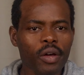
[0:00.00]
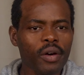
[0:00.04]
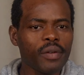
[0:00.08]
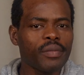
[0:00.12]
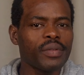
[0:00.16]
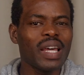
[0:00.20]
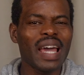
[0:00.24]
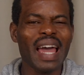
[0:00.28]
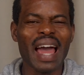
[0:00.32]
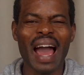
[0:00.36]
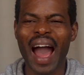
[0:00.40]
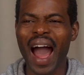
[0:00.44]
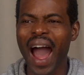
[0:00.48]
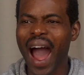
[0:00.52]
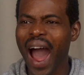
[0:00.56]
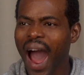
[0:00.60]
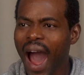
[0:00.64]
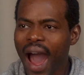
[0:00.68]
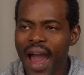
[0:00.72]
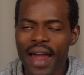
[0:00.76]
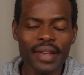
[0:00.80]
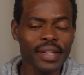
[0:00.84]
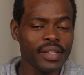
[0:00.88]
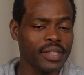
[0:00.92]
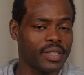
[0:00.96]
of the
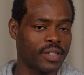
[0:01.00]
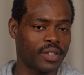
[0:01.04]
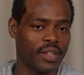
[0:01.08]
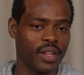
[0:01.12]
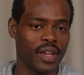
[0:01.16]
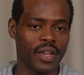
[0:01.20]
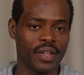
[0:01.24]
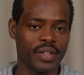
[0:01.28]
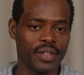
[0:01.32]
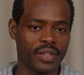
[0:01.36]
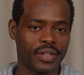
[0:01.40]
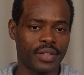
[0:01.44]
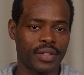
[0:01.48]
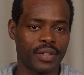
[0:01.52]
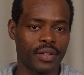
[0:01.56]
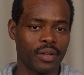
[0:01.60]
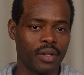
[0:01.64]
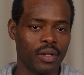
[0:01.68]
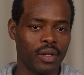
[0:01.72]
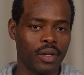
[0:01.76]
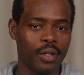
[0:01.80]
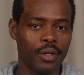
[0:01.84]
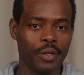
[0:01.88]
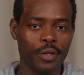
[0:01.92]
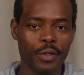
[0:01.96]
hardest things
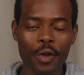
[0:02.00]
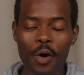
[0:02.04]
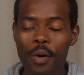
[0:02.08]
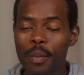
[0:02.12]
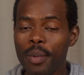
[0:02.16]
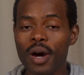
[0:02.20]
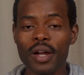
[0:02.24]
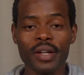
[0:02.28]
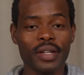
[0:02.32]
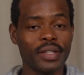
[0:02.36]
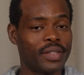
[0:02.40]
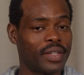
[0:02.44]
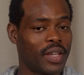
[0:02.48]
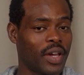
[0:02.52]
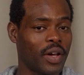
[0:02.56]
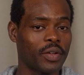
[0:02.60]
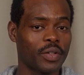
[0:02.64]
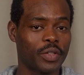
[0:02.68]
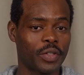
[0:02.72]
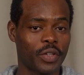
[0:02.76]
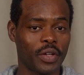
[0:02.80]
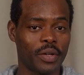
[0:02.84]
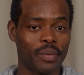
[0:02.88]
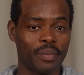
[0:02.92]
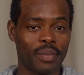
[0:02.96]
nobody
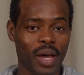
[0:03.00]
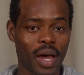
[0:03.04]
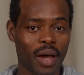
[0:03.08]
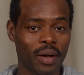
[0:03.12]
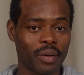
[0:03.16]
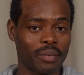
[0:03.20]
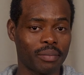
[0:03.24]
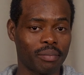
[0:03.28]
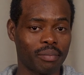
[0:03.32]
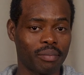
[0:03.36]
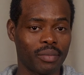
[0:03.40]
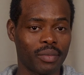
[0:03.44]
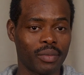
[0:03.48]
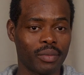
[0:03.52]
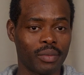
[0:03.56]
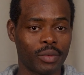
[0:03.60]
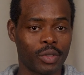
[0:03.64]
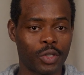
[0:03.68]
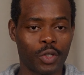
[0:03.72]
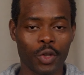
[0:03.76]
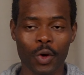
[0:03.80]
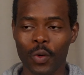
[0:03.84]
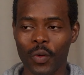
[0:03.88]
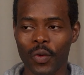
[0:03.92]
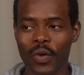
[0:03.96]
tells you about.
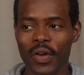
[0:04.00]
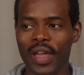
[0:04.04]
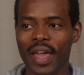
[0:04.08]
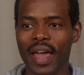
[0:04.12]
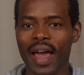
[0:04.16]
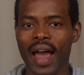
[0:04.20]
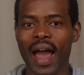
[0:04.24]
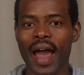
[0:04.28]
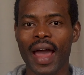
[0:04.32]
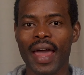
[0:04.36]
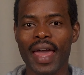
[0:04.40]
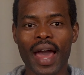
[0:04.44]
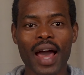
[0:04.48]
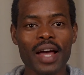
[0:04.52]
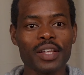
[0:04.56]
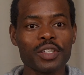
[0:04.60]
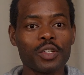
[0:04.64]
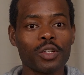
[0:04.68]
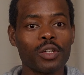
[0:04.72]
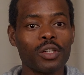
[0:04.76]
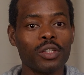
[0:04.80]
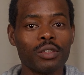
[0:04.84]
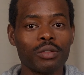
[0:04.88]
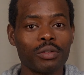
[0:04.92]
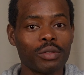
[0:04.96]
So I had
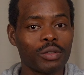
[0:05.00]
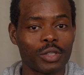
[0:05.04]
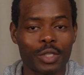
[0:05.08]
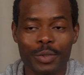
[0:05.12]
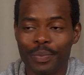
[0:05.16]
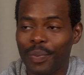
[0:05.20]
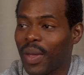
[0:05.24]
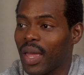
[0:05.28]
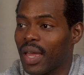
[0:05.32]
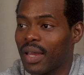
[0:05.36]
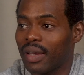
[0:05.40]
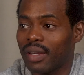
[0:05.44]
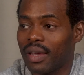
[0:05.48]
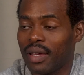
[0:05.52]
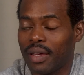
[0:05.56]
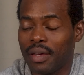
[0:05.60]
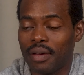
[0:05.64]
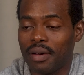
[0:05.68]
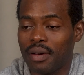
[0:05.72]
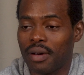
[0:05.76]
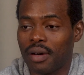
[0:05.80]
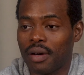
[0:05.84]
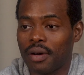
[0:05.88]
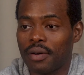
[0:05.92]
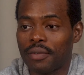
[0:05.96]
to spend
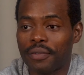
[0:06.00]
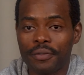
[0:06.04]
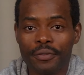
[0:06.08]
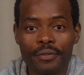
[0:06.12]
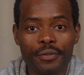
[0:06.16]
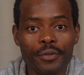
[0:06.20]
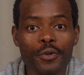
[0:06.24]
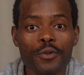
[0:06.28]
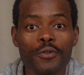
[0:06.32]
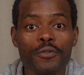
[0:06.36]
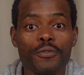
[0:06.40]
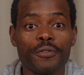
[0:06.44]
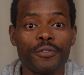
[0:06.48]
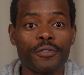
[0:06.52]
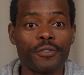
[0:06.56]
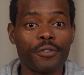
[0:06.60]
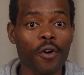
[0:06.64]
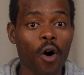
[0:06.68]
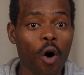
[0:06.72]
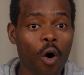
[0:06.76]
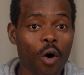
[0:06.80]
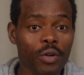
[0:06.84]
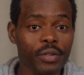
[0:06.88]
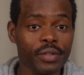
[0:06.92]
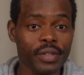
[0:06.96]
a full
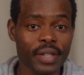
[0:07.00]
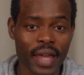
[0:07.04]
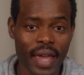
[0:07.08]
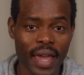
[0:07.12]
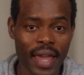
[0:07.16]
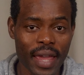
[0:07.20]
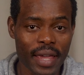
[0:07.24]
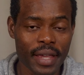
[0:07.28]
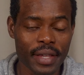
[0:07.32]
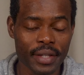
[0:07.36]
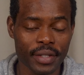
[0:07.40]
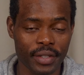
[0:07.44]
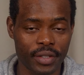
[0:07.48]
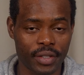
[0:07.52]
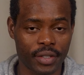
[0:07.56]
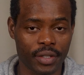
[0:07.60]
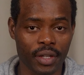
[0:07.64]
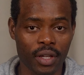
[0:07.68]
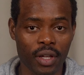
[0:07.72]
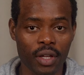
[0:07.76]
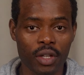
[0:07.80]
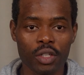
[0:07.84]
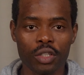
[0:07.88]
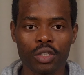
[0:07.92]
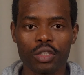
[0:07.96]
4 days
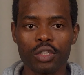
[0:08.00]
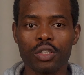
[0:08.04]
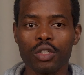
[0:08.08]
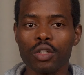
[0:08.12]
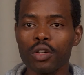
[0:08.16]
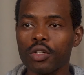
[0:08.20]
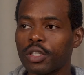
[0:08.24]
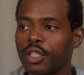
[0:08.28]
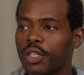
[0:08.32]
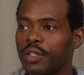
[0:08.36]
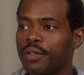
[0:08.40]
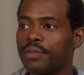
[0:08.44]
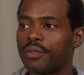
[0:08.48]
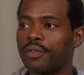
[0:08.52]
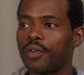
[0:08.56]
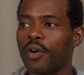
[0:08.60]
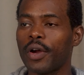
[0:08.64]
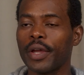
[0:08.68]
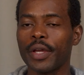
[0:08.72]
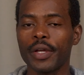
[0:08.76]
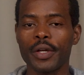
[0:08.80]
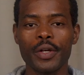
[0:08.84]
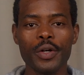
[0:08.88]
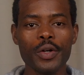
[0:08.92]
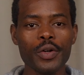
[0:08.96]
searching for
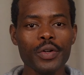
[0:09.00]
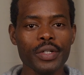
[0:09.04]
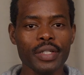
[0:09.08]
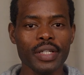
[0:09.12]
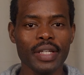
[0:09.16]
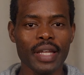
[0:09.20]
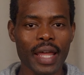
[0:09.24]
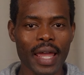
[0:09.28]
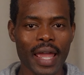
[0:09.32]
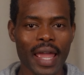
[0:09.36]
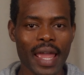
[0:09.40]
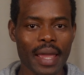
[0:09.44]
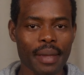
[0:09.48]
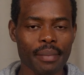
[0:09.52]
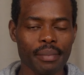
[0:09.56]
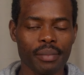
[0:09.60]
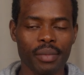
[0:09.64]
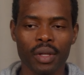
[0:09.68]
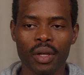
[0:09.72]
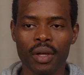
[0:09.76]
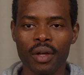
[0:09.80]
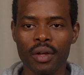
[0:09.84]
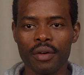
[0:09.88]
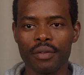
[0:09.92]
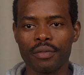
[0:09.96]
a good name
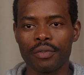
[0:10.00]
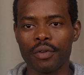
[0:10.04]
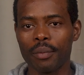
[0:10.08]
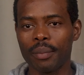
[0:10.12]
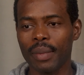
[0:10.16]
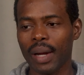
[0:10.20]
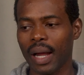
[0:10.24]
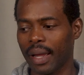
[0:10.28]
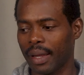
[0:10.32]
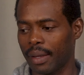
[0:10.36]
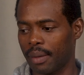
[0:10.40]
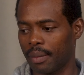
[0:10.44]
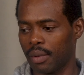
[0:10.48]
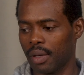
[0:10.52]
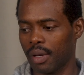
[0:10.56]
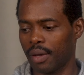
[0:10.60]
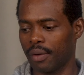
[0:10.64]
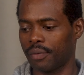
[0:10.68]
for my